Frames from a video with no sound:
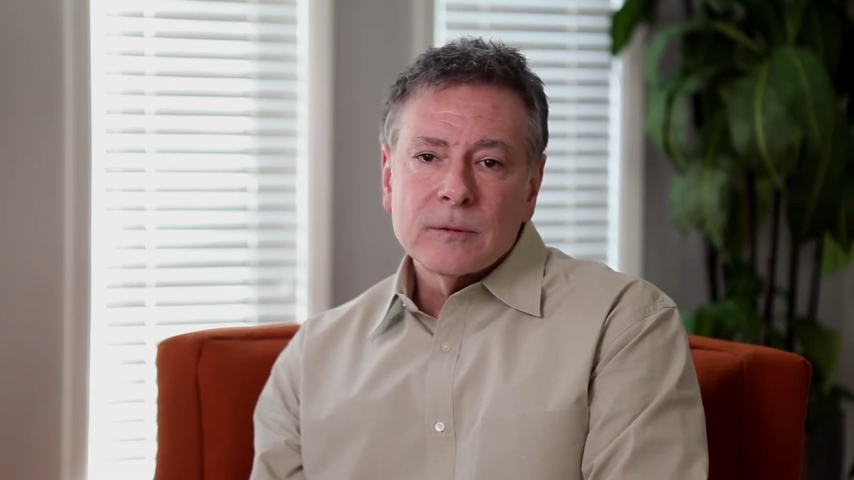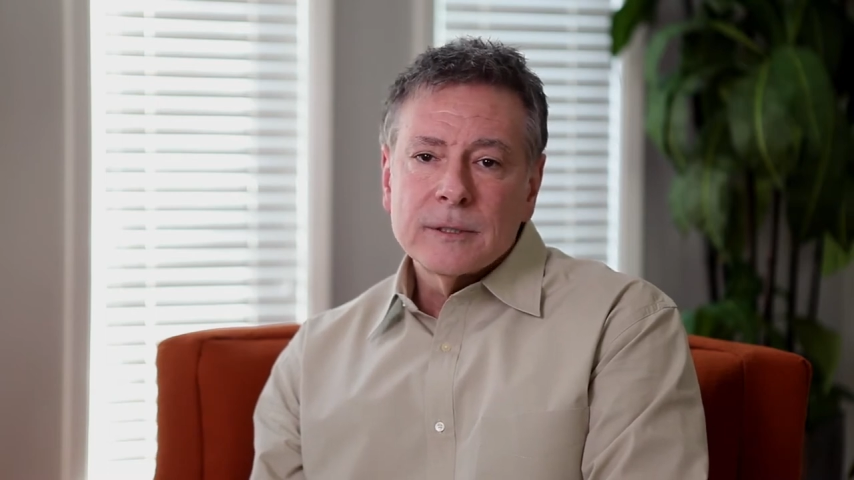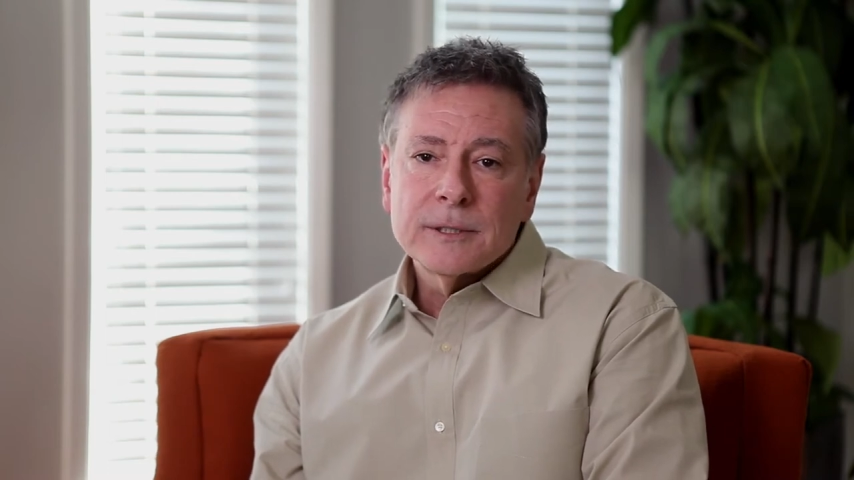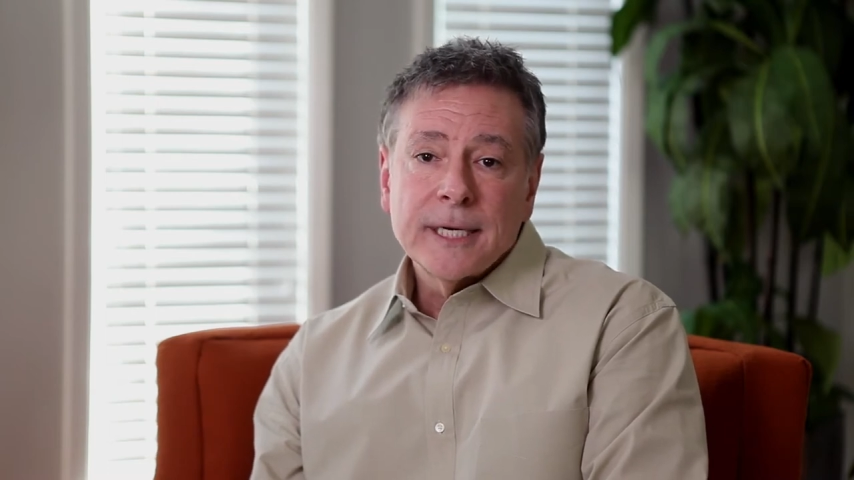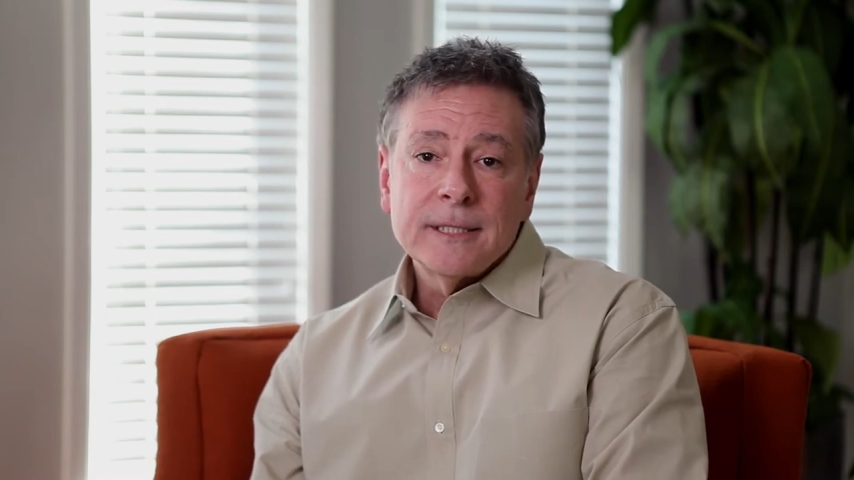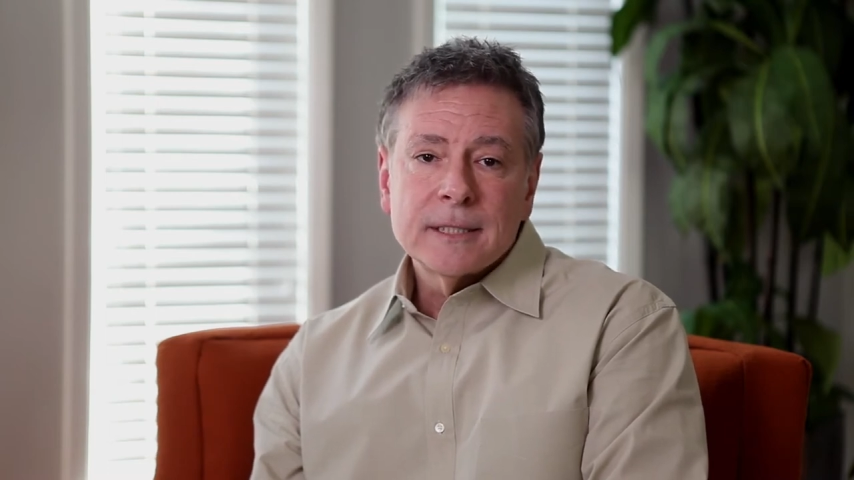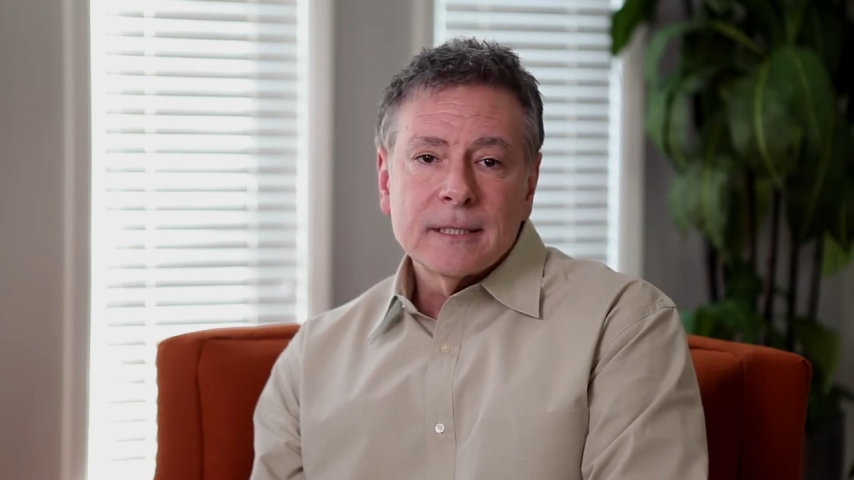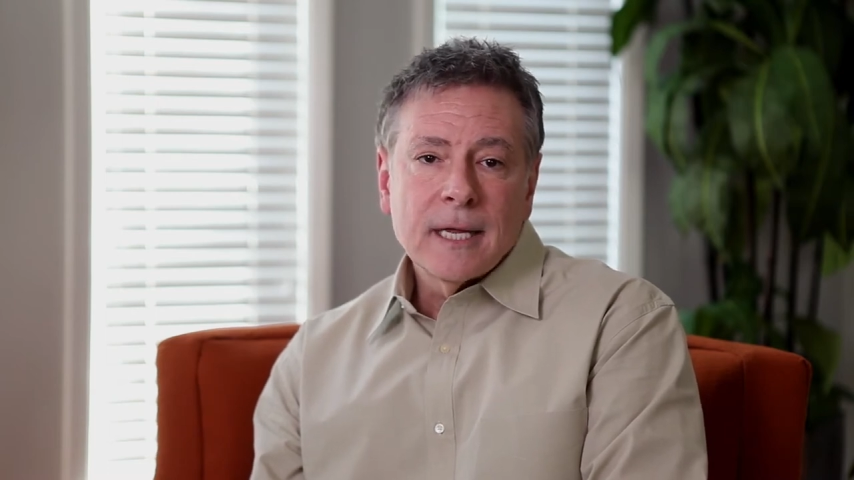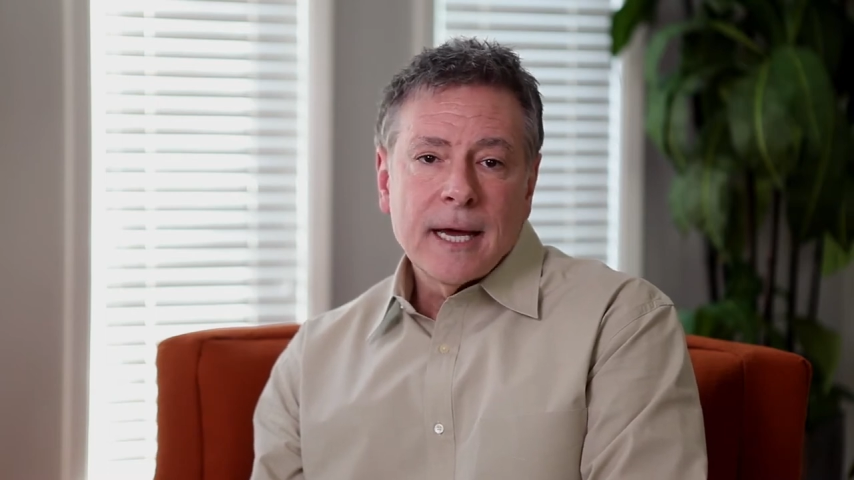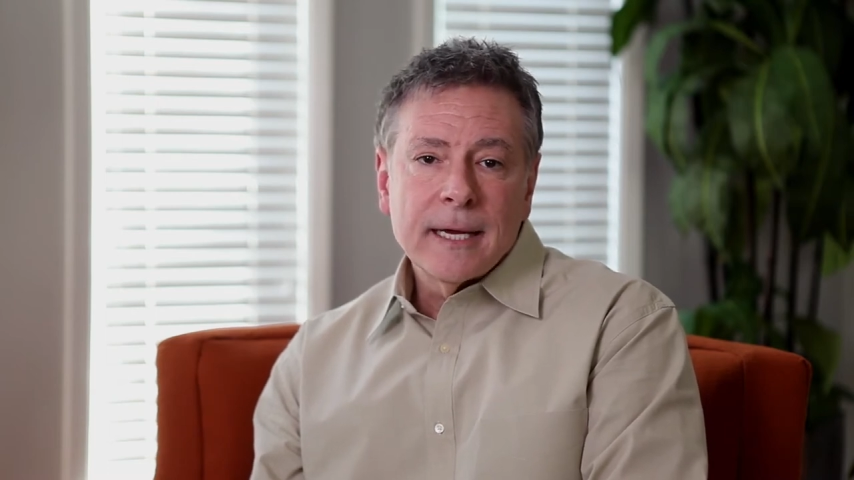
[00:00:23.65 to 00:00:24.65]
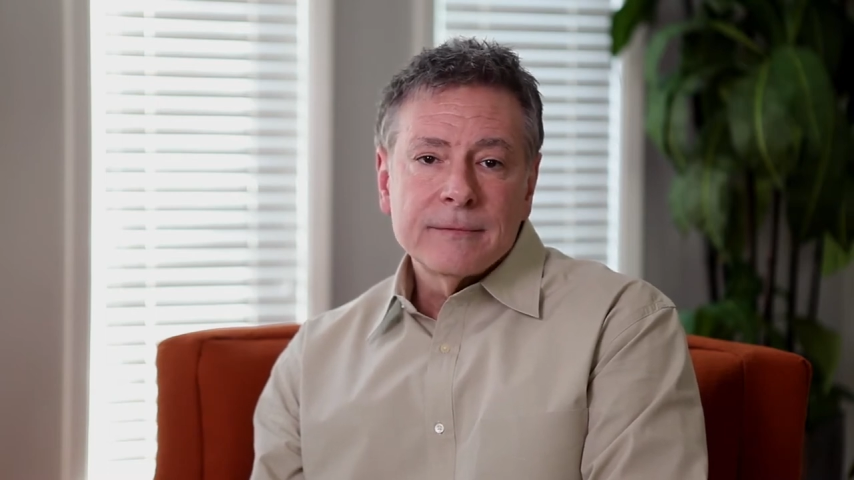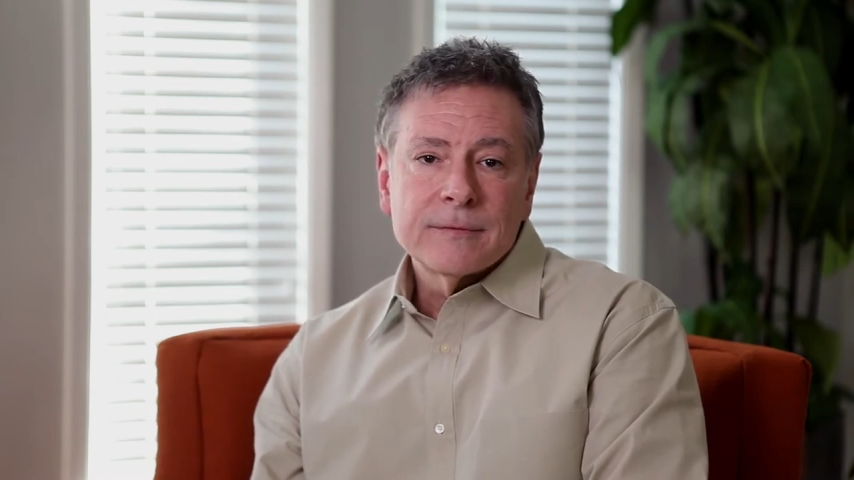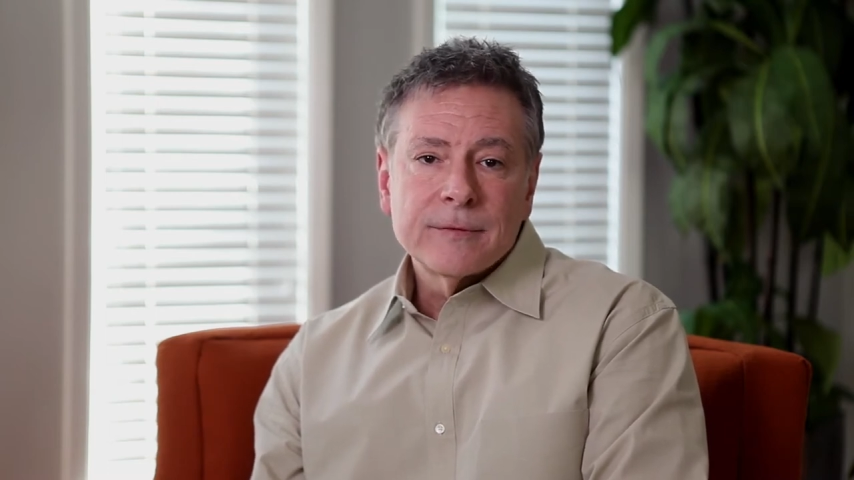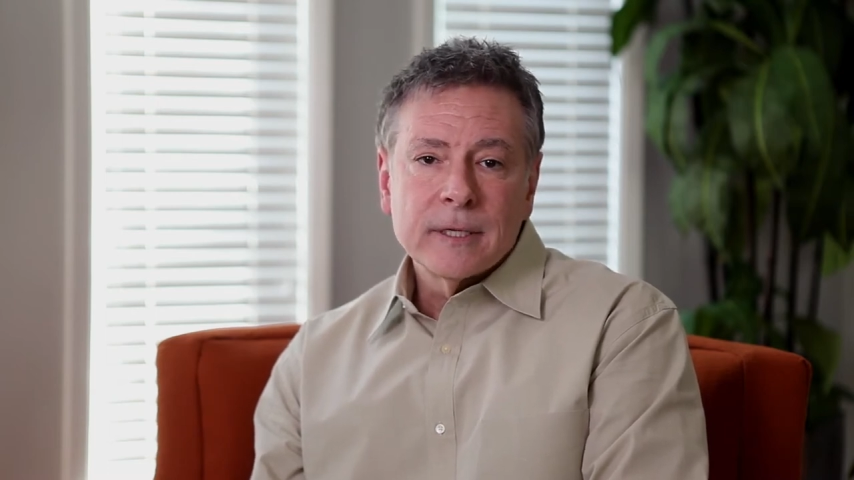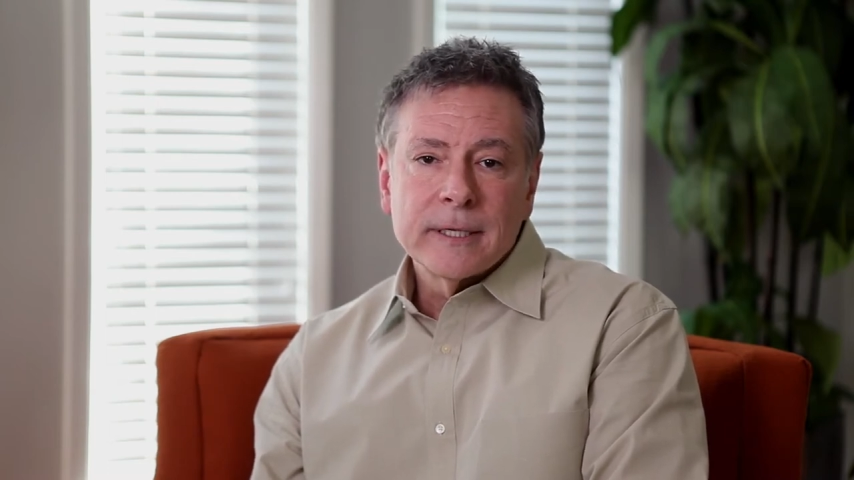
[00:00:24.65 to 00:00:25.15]
or changing
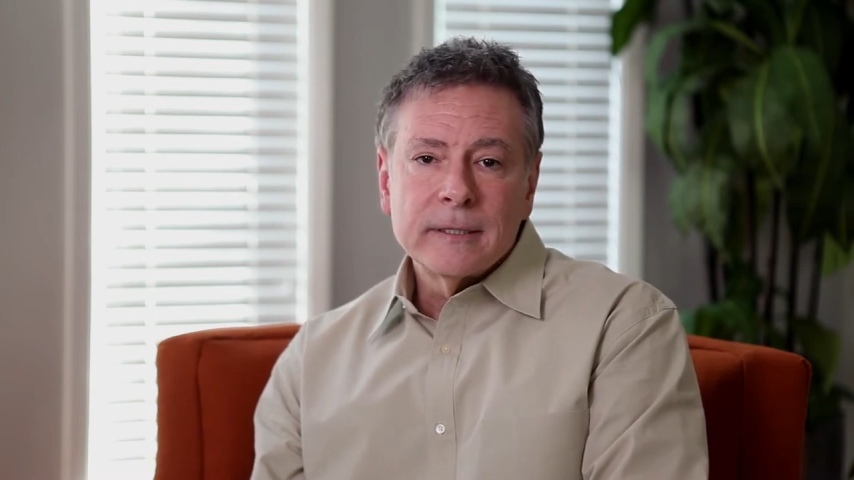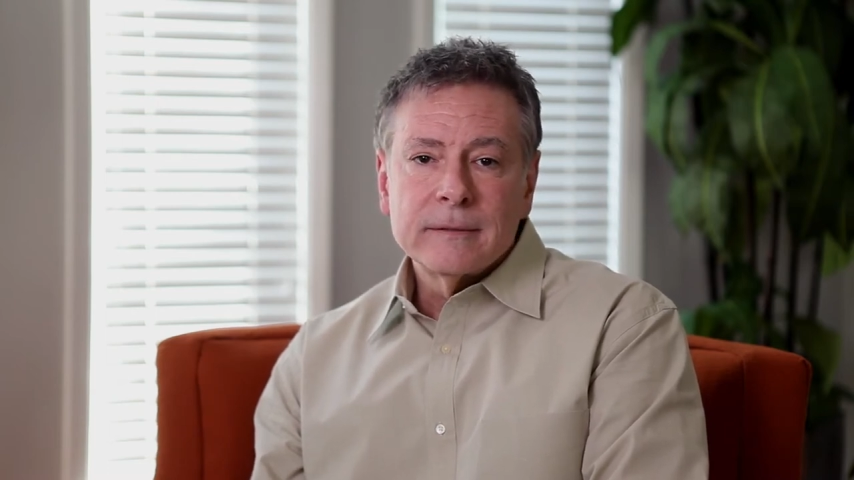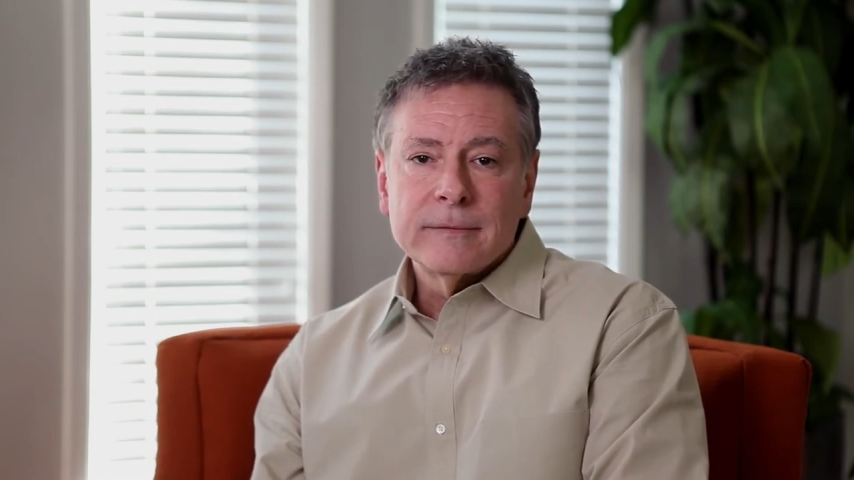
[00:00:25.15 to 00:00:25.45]
lives for the leader